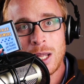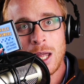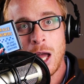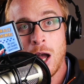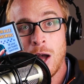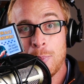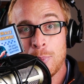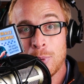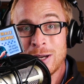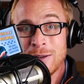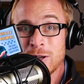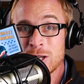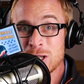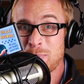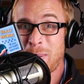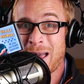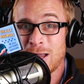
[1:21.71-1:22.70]
A
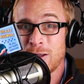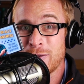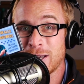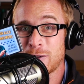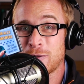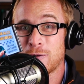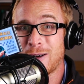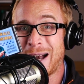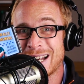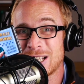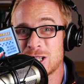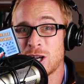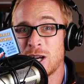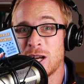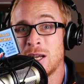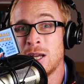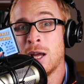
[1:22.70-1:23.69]
previous pelvic
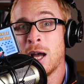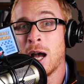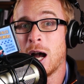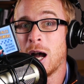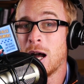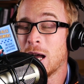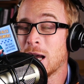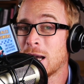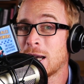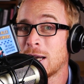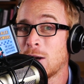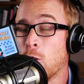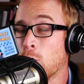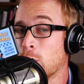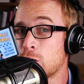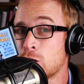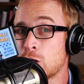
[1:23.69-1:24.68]
fracture
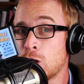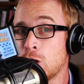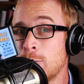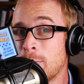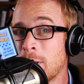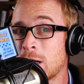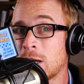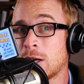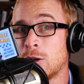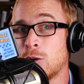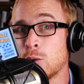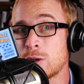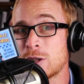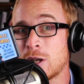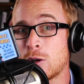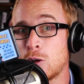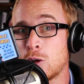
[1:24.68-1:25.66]
or a tumor can
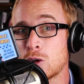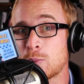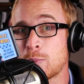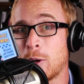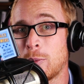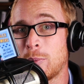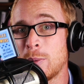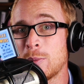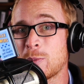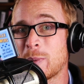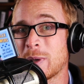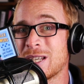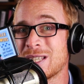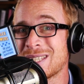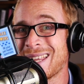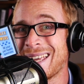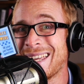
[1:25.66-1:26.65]
also cause problems
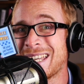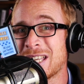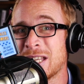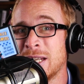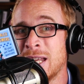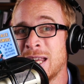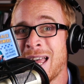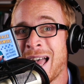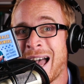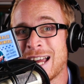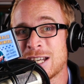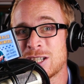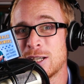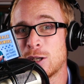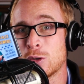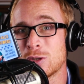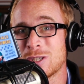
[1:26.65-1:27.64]
because they can
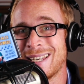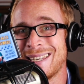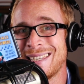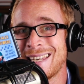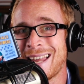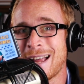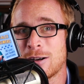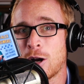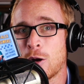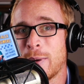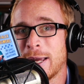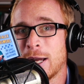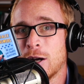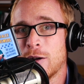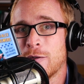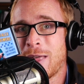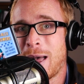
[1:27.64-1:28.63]
actually cause a
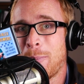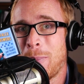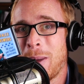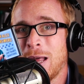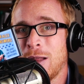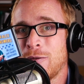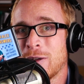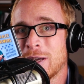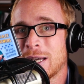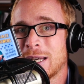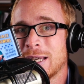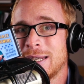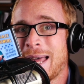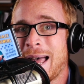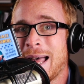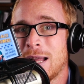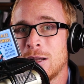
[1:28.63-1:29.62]
narrowing of that pelvic
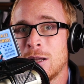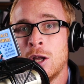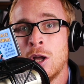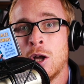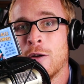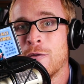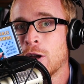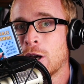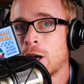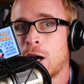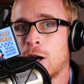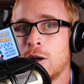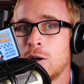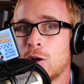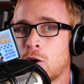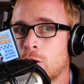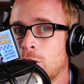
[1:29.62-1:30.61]
canal, of the
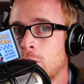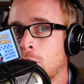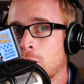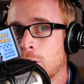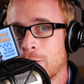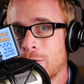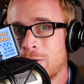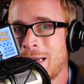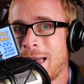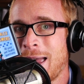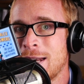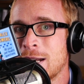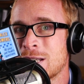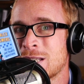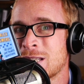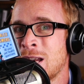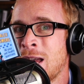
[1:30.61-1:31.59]
colon or of the
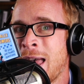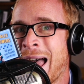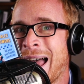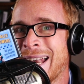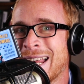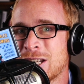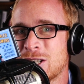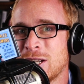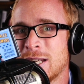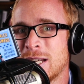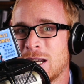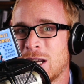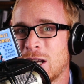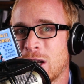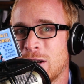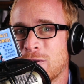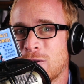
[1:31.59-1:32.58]
anus, and actually
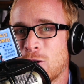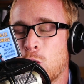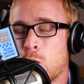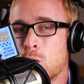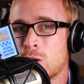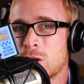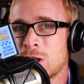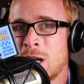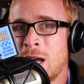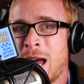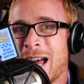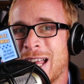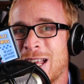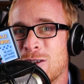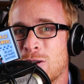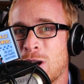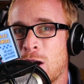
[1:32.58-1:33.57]
kind of cause
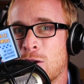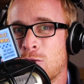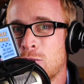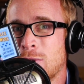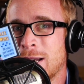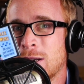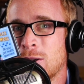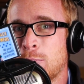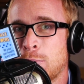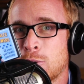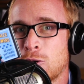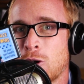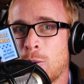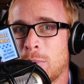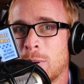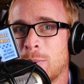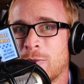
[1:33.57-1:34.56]
a real
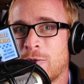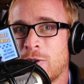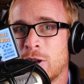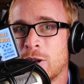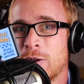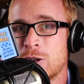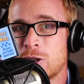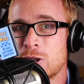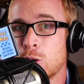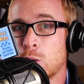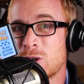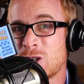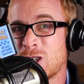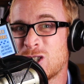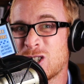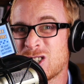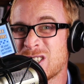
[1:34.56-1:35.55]
problem for the stools
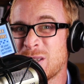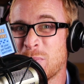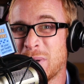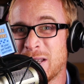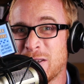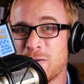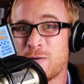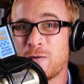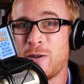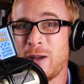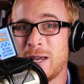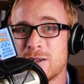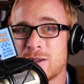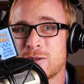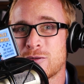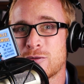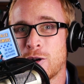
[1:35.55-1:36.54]
to just simply fit
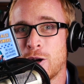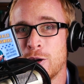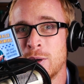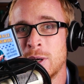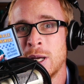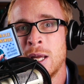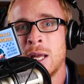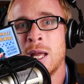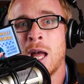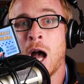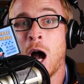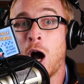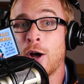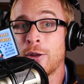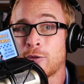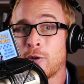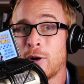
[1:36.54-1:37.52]
through.
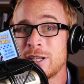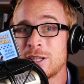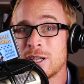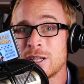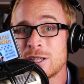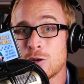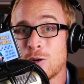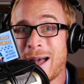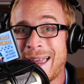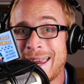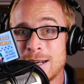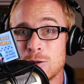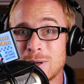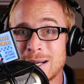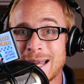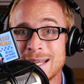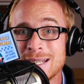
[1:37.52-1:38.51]
Arthritis or
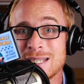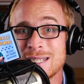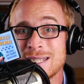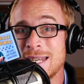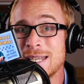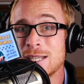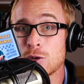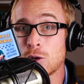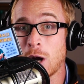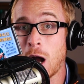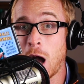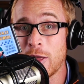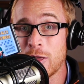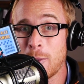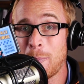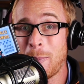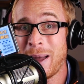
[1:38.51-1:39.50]
anal gland disease or
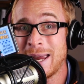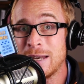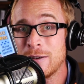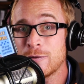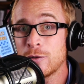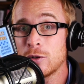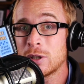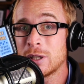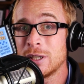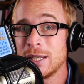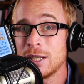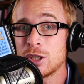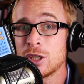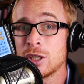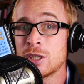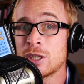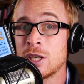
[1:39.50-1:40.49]
other painful
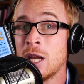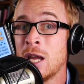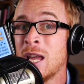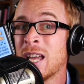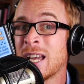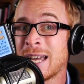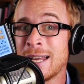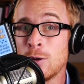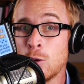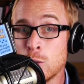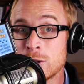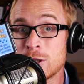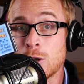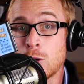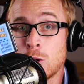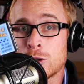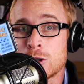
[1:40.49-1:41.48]
conditions can
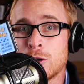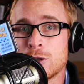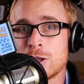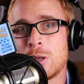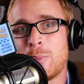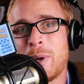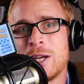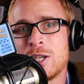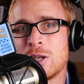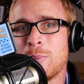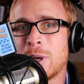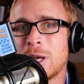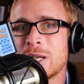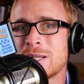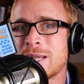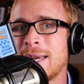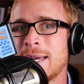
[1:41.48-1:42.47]
also cause constipation
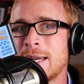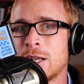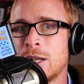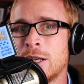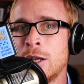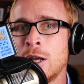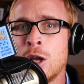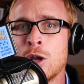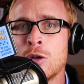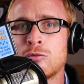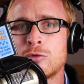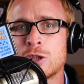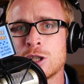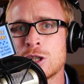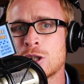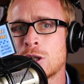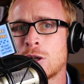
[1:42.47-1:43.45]
because they can
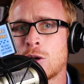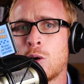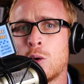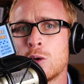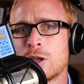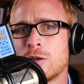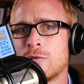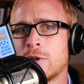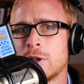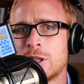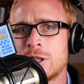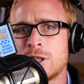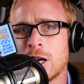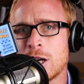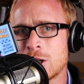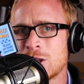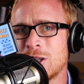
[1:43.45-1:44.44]
just cause a
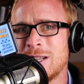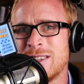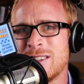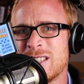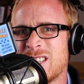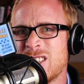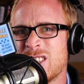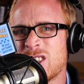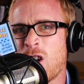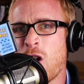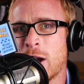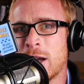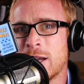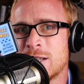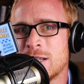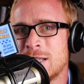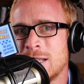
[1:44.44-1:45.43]
reduction in the
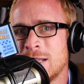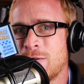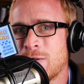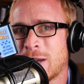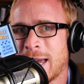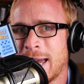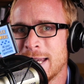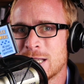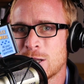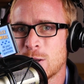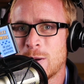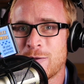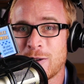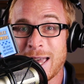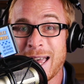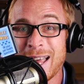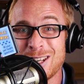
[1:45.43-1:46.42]
desire to defecate. So
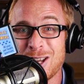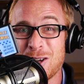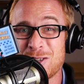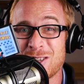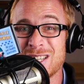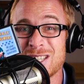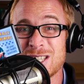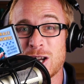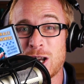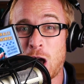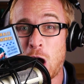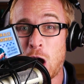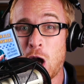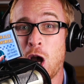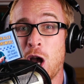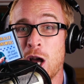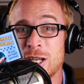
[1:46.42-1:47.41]
if a cat knows that it's going to
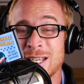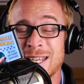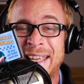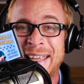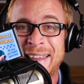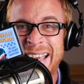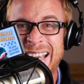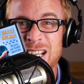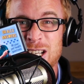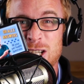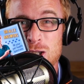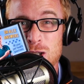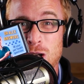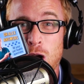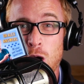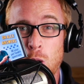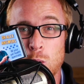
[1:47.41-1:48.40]
hurt, they're going to
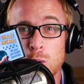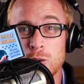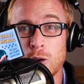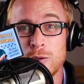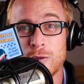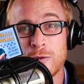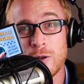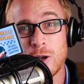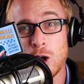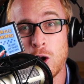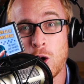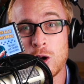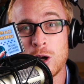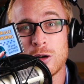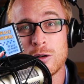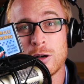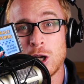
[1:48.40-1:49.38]
just hold on for
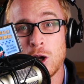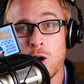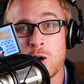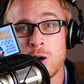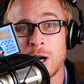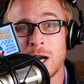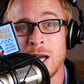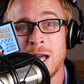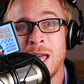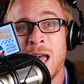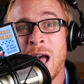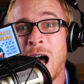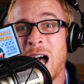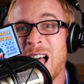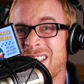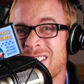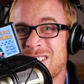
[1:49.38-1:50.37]
longer and longer.
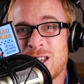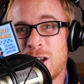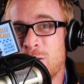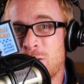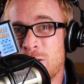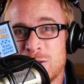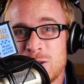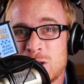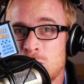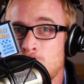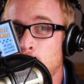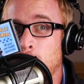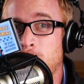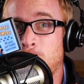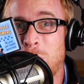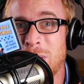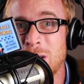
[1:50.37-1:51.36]
So the
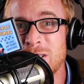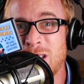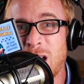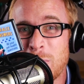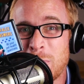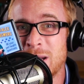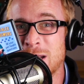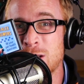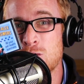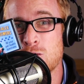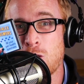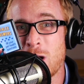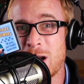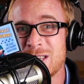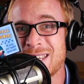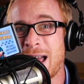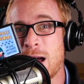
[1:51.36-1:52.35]
stools build up and it
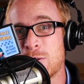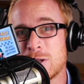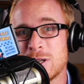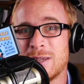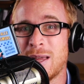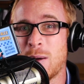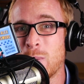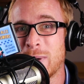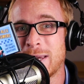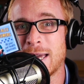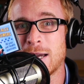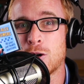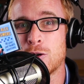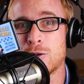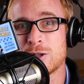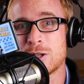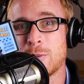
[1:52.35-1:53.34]
dries out, and then we get
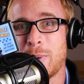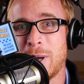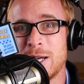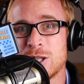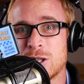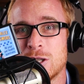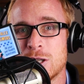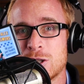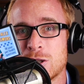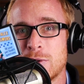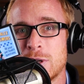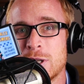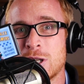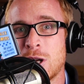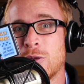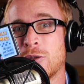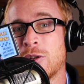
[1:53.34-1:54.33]
constipation as a
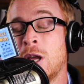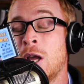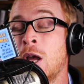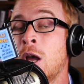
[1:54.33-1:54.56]
result.